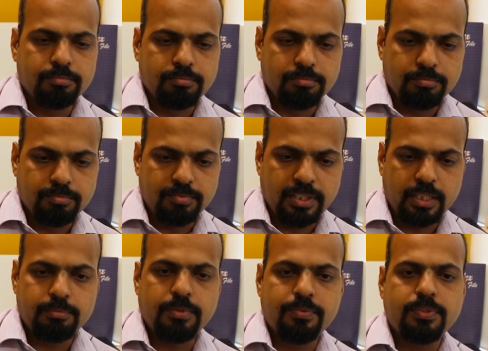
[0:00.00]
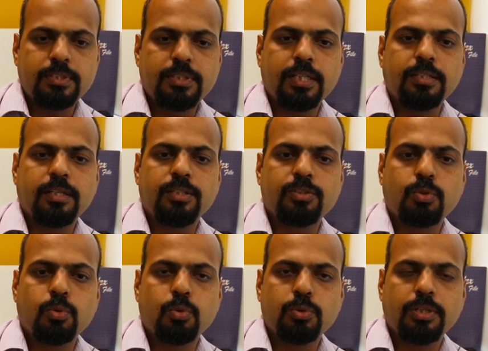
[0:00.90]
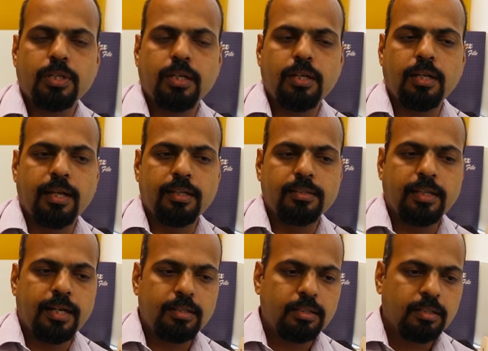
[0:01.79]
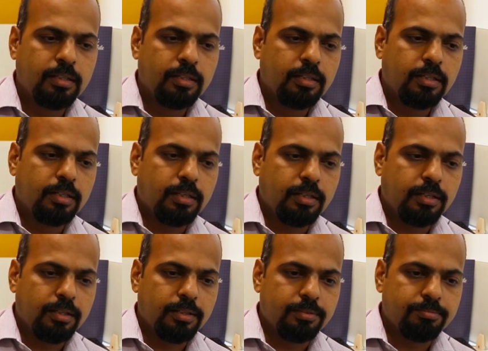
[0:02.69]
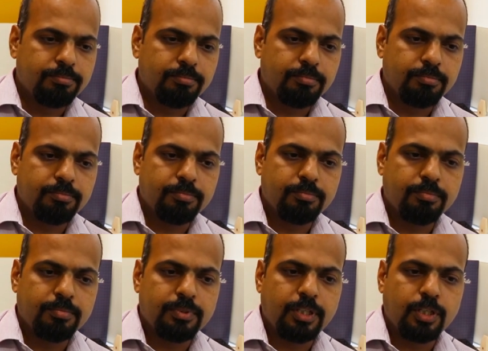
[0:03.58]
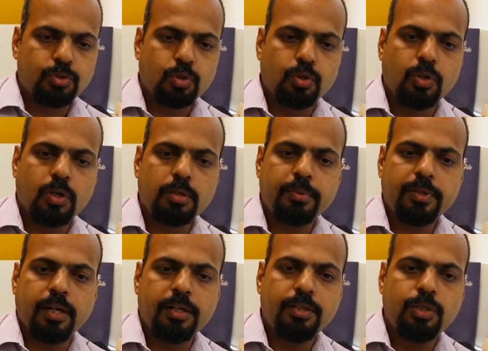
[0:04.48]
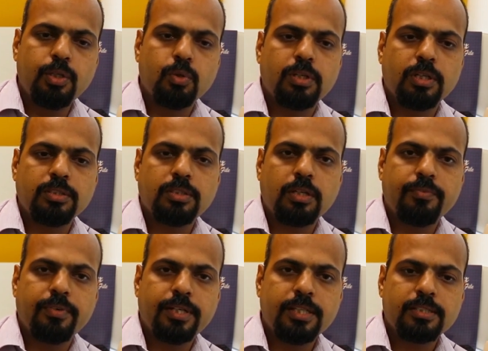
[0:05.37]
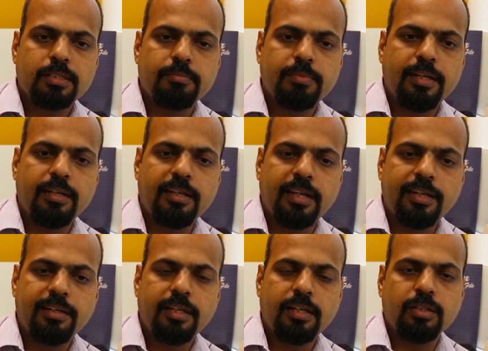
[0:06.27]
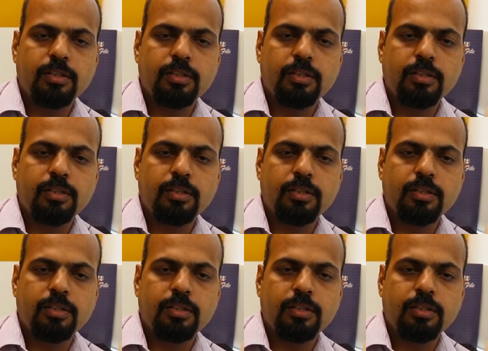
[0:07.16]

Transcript: the NBFC sector is crucial, and that there should not be undue conservatism in lending